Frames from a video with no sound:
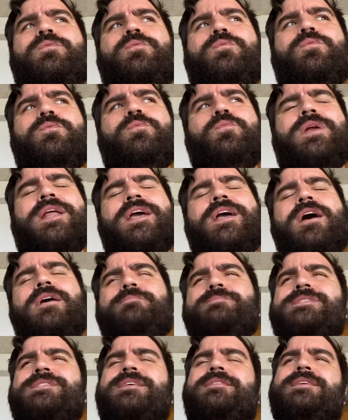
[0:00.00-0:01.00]
when it
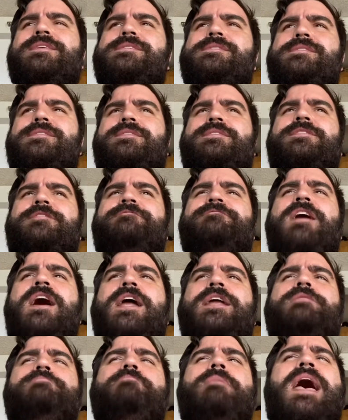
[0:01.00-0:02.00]
comes to this
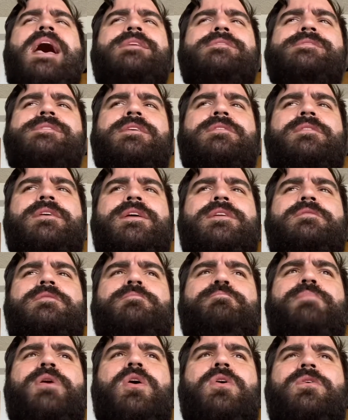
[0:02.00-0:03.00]
divine masculine
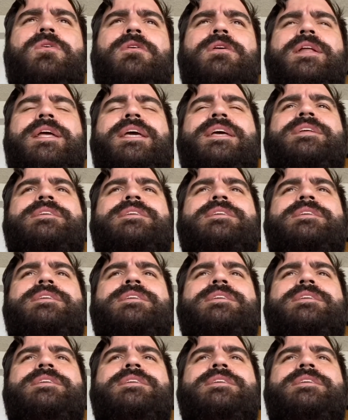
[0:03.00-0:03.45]
part,